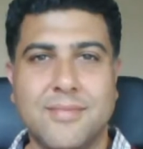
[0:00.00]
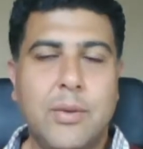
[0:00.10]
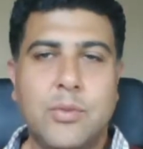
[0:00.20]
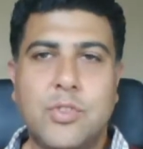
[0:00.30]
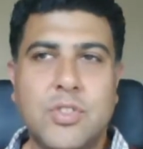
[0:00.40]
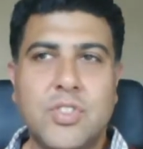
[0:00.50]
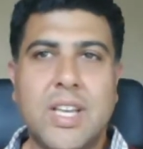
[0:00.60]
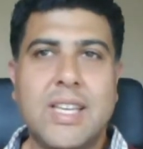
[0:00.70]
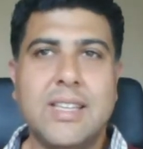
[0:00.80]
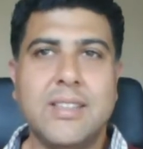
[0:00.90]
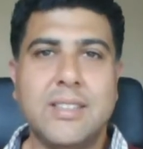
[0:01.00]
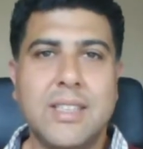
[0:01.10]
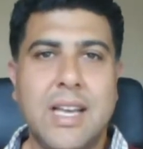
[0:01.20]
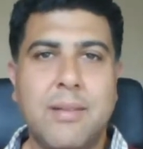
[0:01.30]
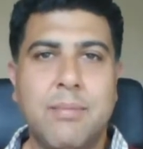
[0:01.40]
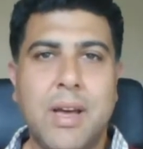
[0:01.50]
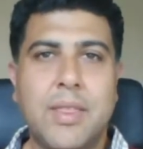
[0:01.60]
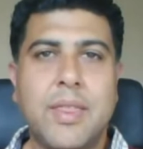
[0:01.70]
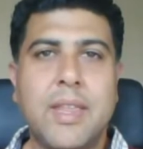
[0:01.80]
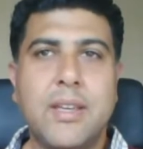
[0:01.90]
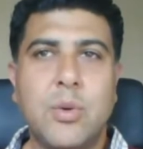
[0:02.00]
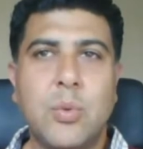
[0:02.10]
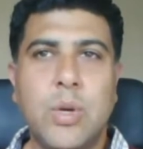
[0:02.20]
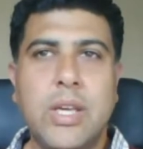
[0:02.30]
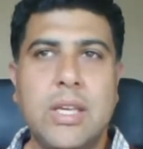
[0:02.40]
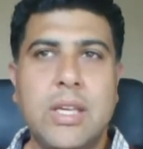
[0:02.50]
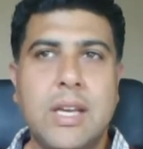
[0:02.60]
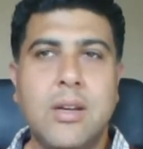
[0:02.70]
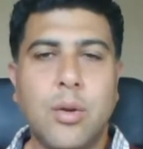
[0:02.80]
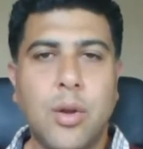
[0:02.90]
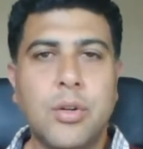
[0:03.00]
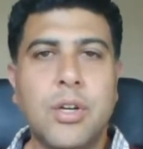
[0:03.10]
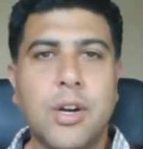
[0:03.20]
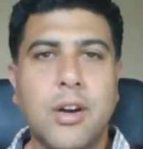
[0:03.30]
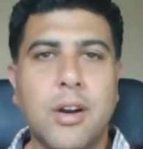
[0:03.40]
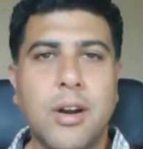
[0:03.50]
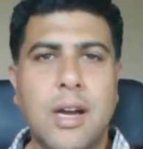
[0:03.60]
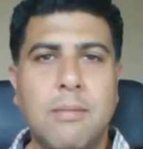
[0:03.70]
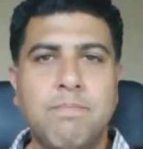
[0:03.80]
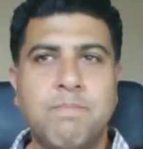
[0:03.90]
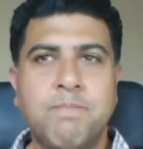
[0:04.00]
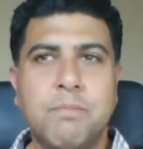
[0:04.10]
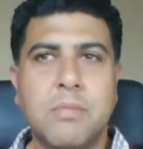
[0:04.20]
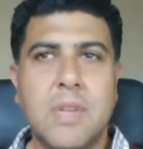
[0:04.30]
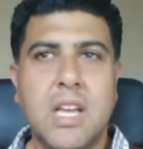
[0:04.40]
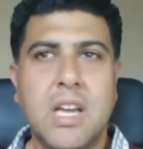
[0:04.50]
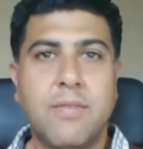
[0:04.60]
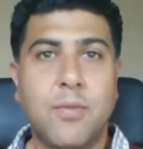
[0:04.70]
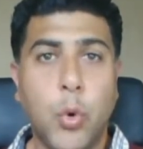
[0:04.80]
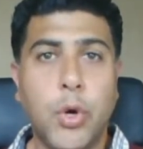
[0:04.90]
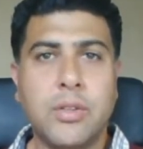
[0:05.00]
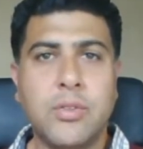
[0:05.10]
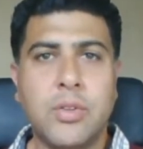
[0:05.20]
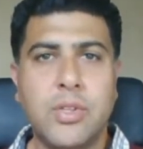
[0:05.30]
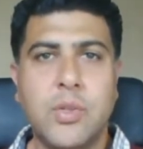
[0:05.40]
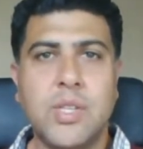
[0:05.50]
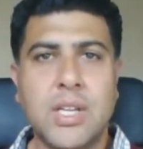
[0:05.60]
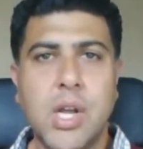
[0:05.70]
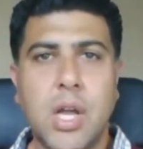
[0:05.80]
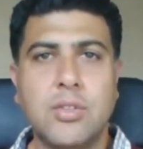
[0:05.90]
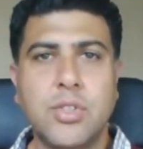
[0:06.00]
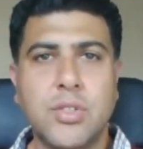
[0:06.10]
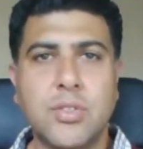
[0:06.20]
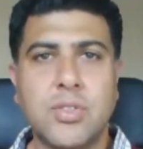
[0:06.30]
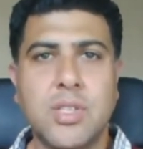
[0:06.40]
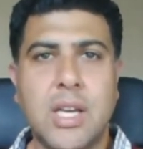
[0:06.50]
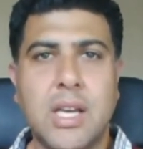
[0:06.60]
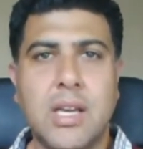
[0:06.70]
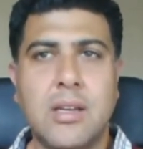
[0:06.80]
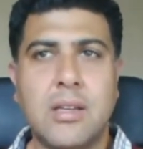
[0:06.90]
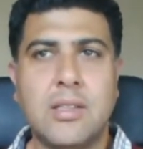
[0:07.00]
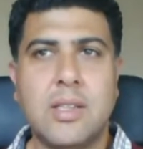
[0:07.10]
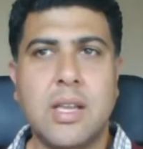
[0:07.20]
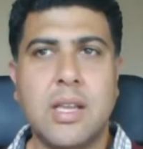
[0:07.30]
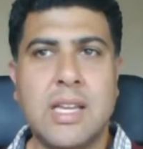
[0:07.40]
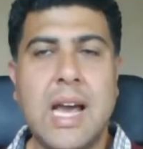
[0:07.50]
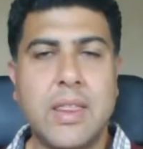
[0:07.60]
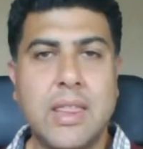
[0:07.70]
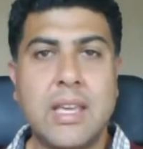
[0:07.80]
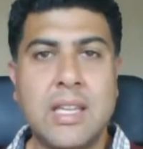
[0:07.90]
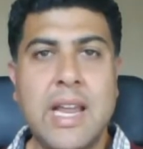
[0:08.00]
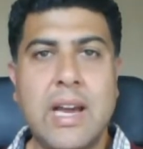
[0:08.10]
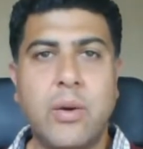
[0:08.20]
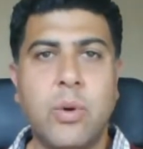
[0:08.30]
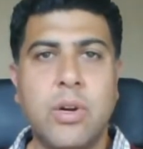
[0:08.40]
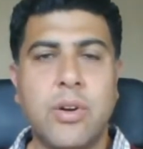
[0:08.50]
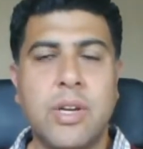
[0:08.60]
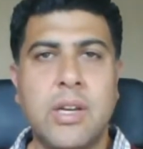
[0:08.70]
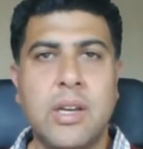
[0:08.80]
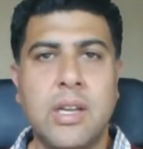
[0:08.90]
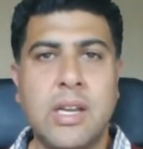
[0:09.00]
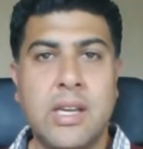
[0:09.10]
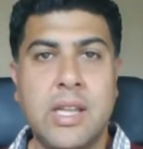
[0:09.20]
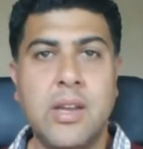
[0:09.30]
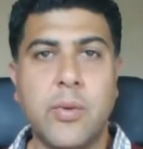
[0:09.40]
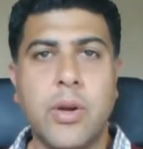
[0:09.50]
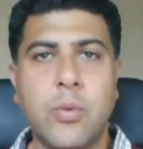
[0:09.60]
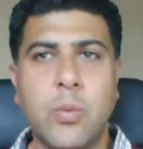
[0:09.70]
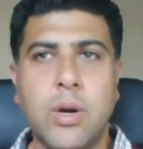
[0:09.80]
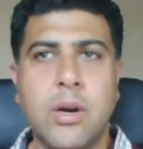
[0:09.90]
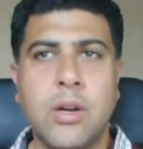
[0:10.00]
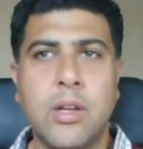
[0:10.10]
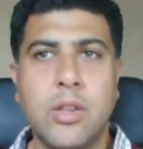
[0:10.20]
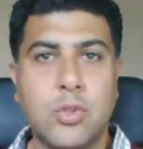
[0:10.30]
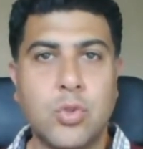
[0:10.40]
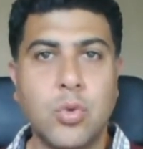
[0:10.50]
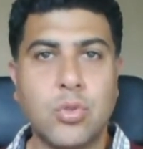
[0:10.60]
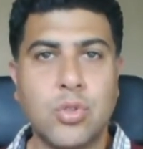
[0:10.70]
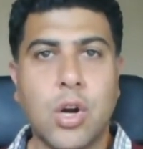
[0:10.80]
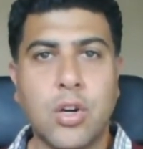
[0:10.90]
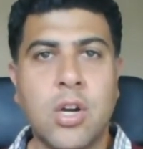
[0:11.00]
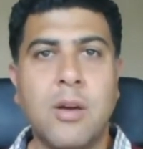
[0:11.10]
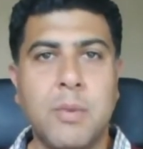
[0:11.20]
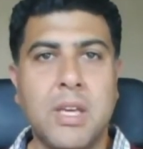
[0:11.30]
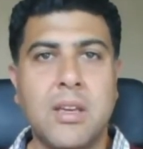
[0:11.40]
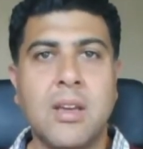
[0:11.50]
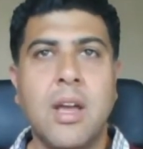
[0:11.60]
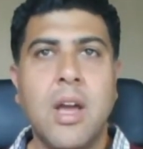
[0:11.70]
I'll just say is I think we can no longer avoid new technologies. I think now we're in an era where the tools that are coming